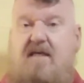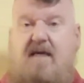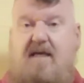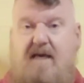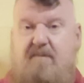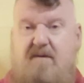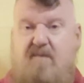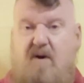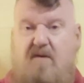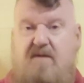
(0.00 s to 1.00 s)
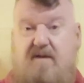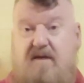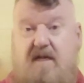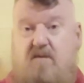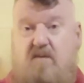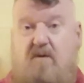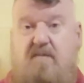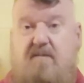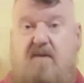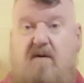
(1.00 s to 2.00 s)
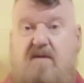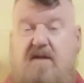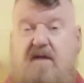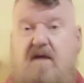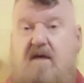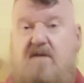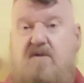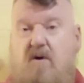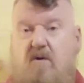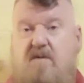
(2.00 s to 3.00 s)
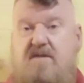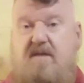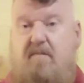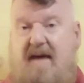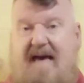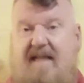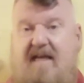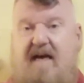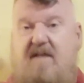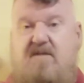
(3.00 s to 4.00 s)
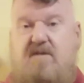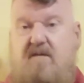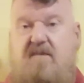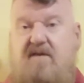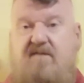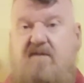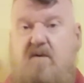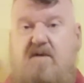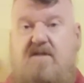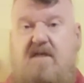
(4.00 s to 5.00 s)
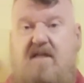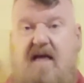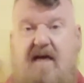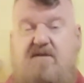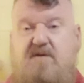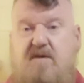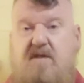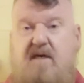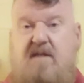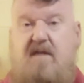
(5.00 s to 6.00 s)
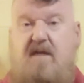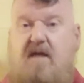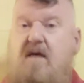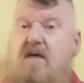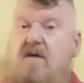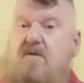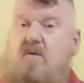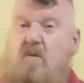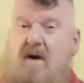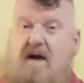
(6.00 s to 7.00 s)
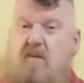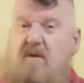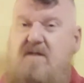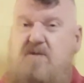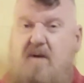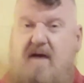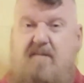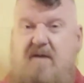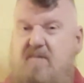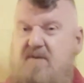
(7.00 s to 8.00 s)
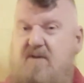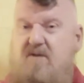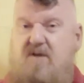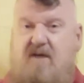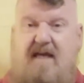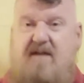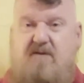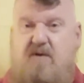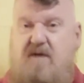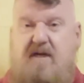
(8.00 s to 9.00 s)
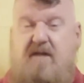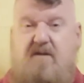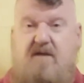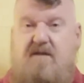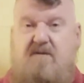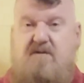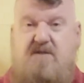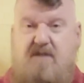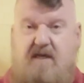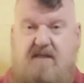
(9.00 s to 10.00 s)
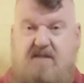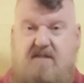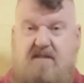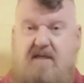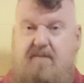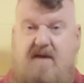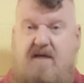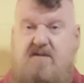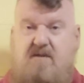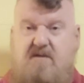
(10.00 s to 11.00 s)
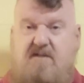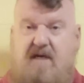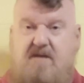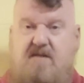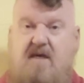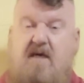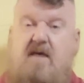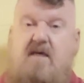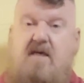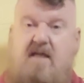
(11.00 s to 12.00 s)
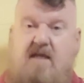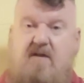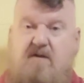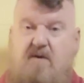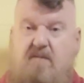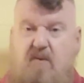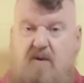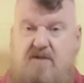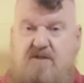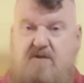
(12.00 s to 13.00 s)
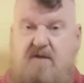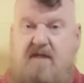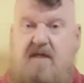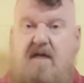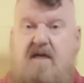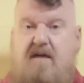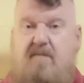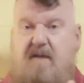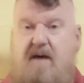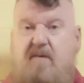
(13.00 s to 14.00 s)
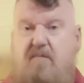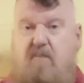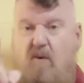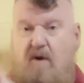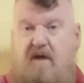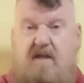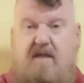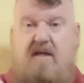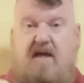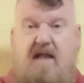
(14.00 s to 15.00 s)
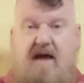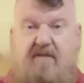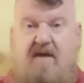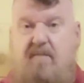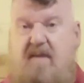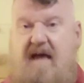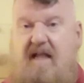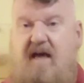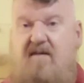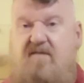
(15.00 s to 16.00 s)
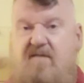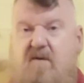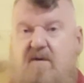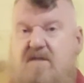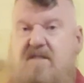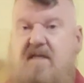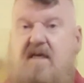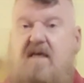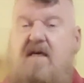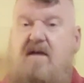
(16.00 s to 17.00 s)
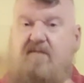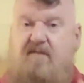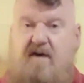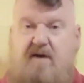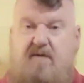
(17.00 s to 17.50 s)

It can't be both, and it won't be both. It's always the bad guy that's going to be in focus and not your gun. So why are we training people to look at their gun and look at their sights? It makes no sense. You need to learn point shooting and be able to point and have that bad guy in focus and fire.